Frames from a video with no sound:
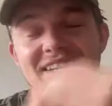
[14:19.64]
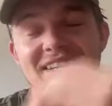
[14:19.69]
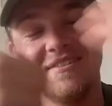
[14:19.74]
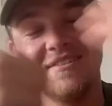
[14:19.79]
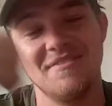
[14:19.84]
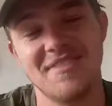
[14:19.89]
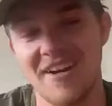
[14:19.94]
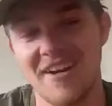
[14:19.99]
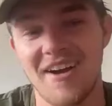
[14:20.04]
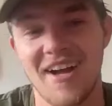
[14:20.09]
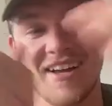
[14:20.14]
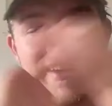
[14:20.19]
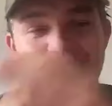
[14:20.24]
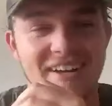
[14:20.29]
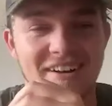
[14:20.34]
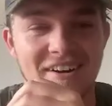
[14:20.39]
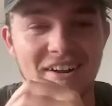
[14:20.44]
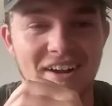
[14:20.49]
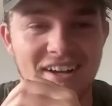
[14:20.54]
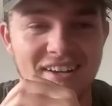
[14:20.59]
if they like it, they
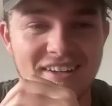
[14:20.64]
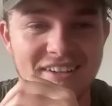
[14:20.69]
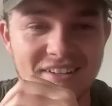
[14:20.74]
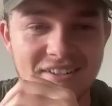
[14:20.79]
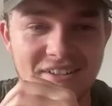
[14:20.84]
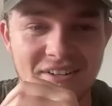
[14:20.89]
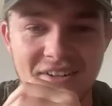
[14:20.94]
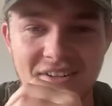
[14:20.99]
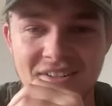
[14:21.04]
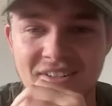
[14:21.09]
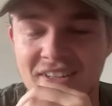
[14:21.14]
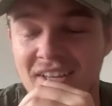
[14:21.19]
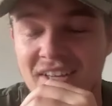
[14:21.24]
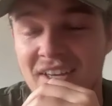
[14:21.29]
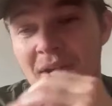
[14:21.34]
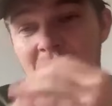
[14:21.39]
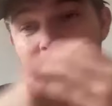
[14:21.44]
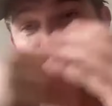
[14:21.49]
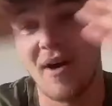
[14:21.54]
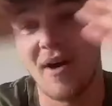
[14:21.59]
like it, you know.
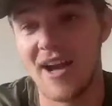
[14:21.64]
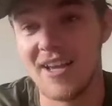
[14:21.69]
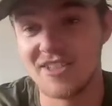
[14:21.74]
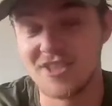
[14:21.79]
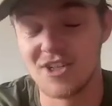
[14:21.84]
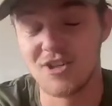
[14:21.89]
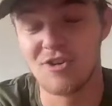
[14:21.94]
But it's a